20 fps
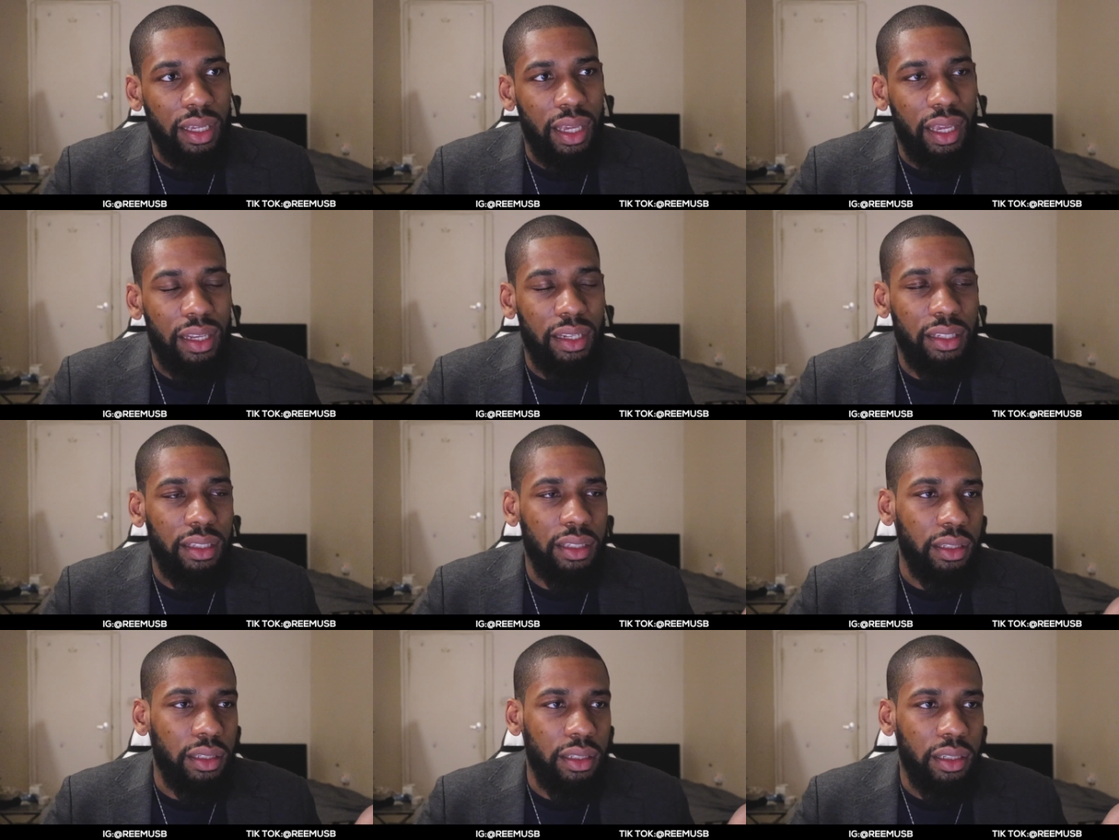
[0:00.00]

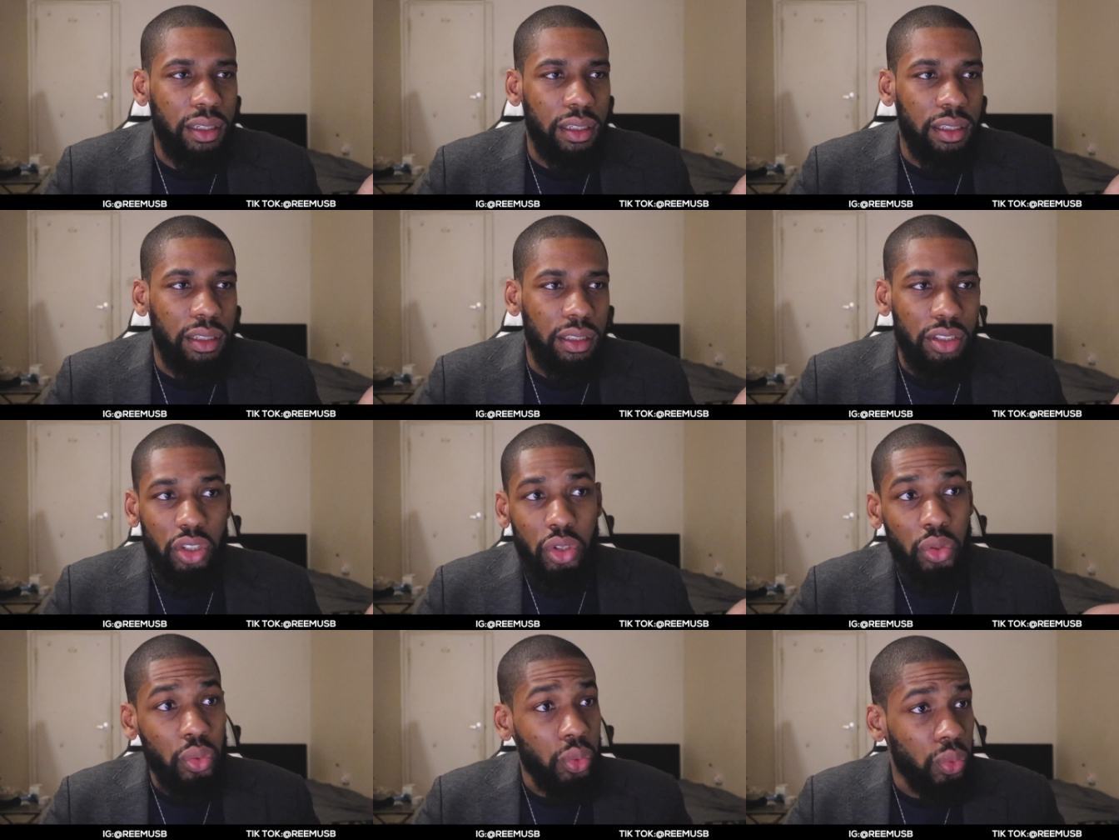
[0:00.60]
And
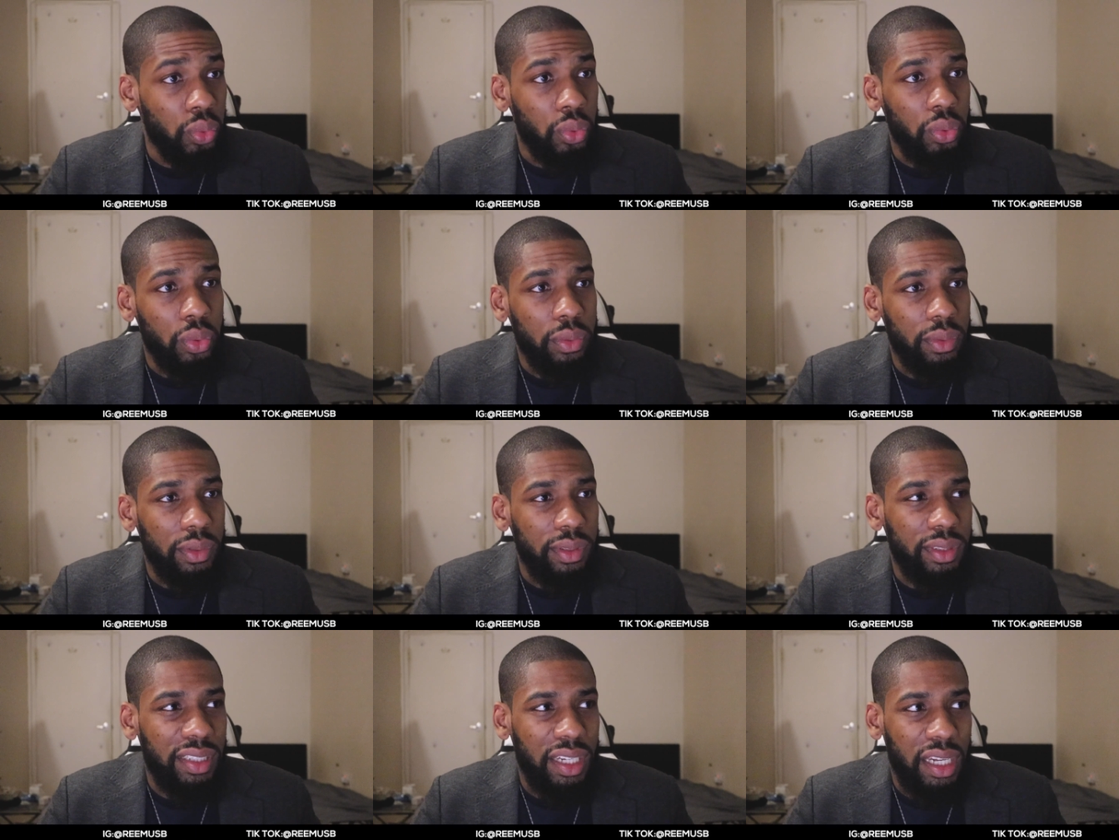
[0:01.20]
you
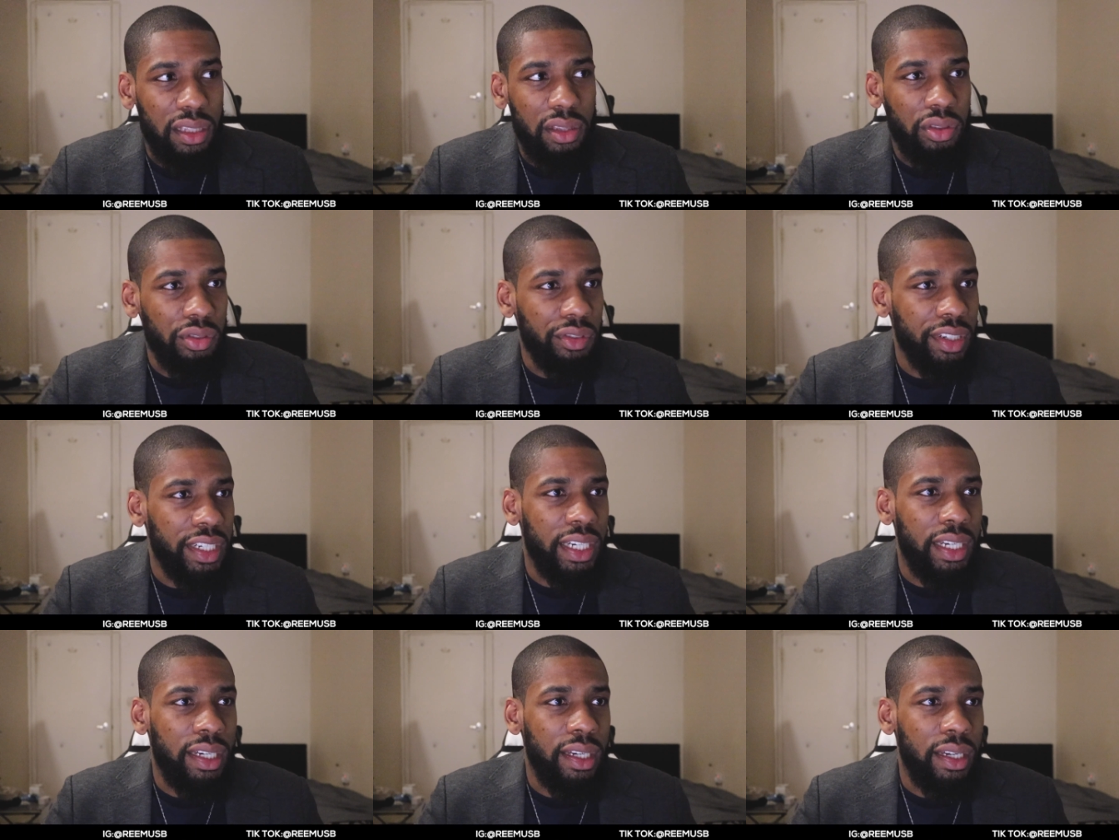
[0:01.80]
say
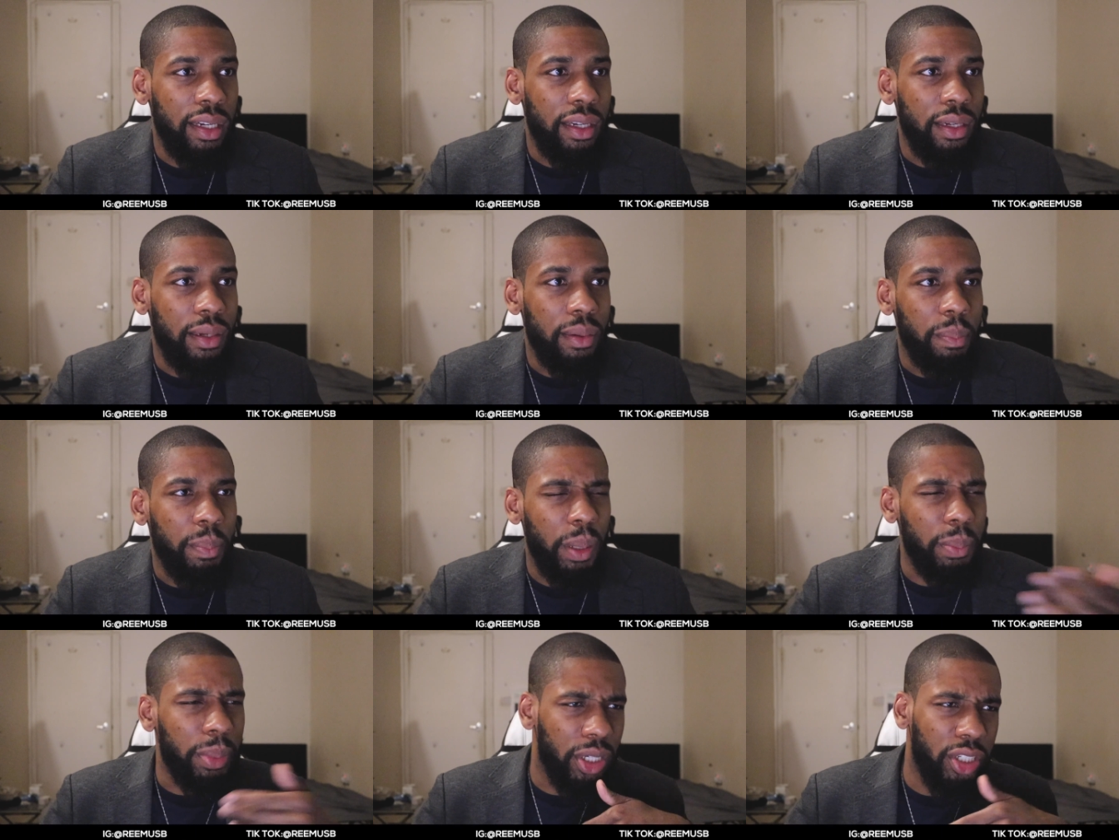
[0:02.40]
three,
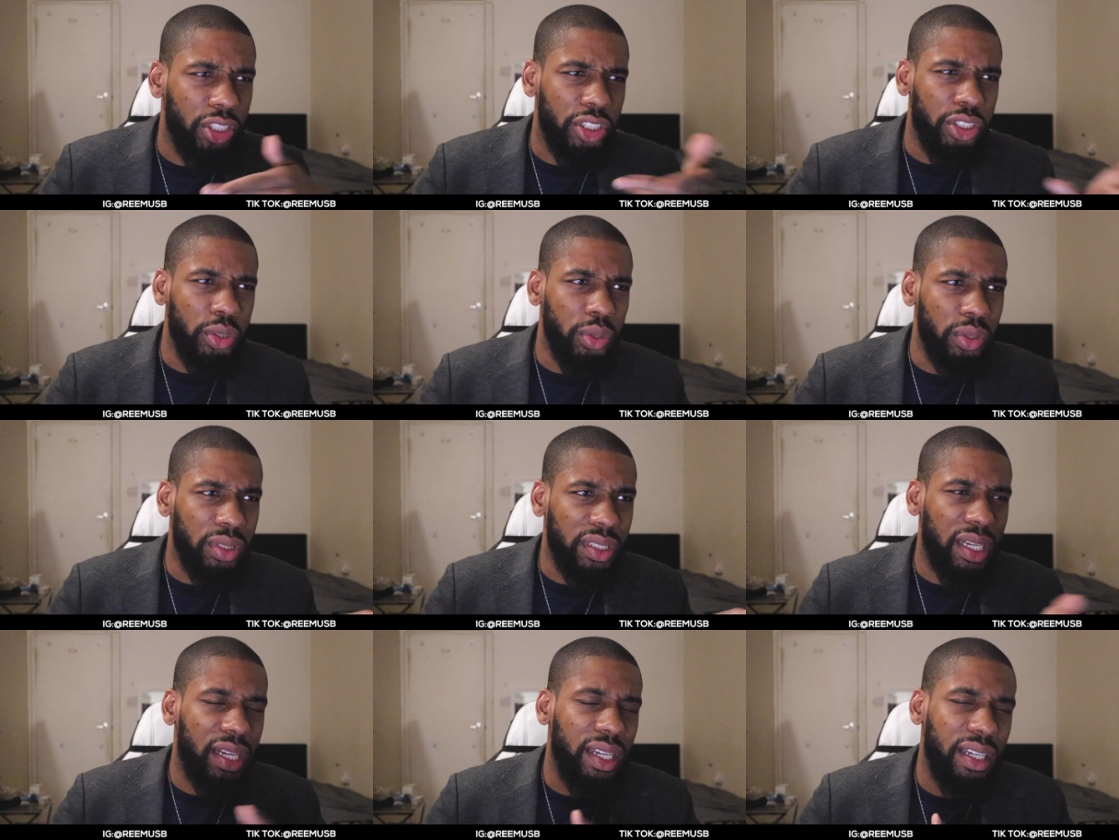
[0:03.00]
but because
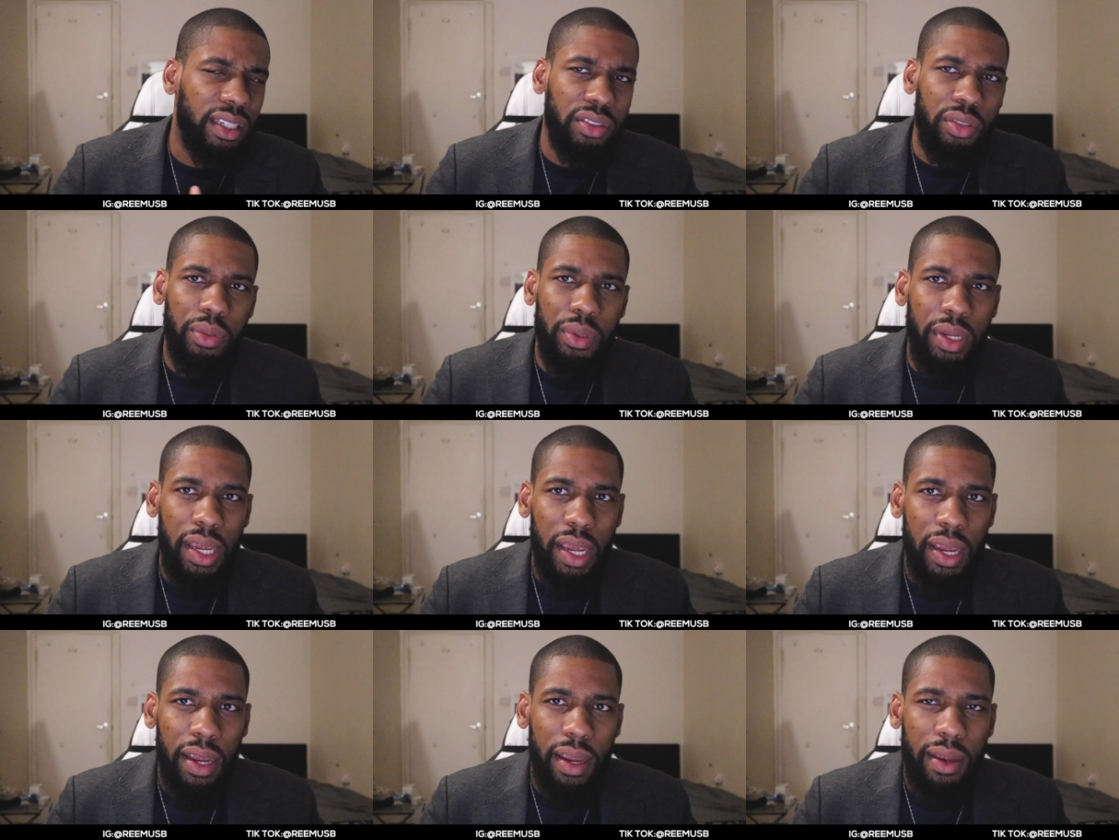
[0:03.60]
you said it, it's
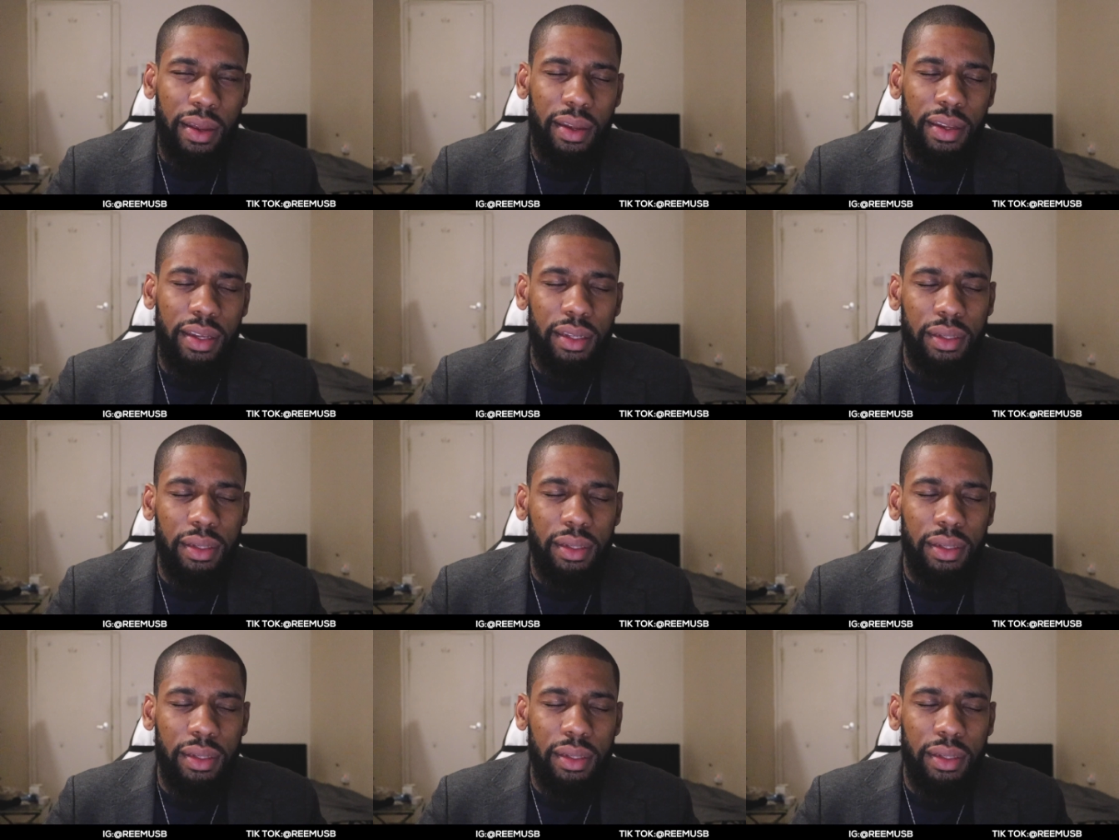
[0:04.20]
okay.